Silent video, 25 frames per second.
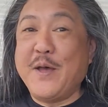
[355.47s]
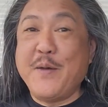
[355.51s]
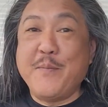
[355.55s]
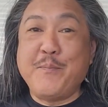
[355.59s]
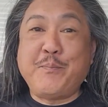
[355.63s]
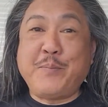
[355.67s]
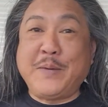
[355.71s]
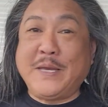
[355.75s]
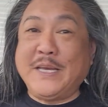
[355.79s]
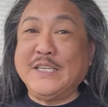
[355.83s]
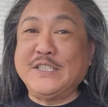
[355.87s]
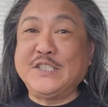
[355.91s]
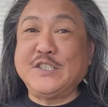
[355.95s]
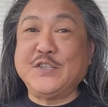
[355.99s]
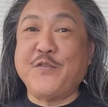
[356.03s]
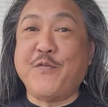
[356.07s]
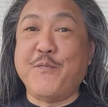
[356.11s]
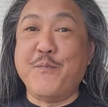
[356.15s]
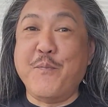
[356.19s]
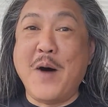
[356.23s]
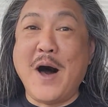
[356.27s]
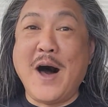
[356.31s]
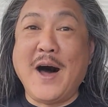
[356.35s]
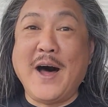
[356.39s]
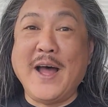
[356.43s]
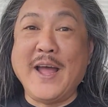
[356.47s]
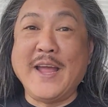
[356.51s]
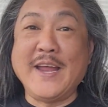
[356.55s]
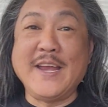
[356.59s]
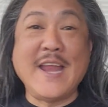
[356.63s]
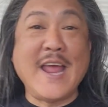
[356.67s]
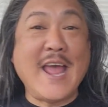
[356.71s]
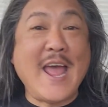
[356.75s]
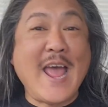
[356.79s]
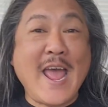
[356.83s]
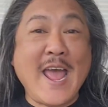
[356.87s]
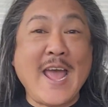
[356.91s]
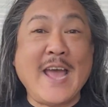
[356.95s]
peace of mind,
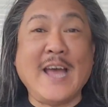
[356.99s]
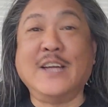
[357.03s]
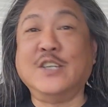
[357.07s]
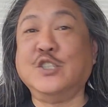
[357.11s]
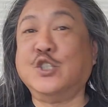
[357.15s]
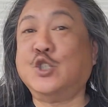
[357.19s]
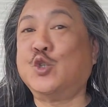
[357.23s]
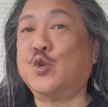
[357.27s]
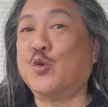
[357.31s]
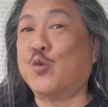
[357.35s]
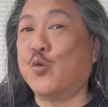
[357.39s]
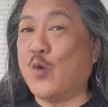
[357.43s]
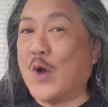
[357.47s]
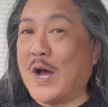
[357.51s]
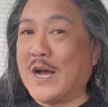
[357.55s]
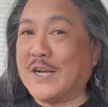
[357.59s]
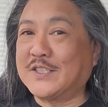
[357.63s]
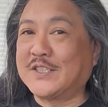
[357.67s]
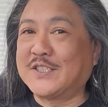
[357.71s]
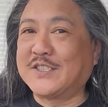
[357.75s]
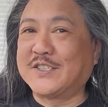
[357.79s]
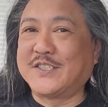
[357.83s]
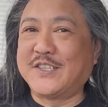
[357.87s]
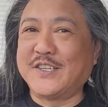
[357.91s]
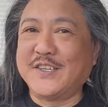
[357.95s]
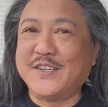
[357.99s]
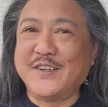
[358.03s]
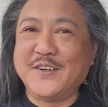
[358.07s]
and trust.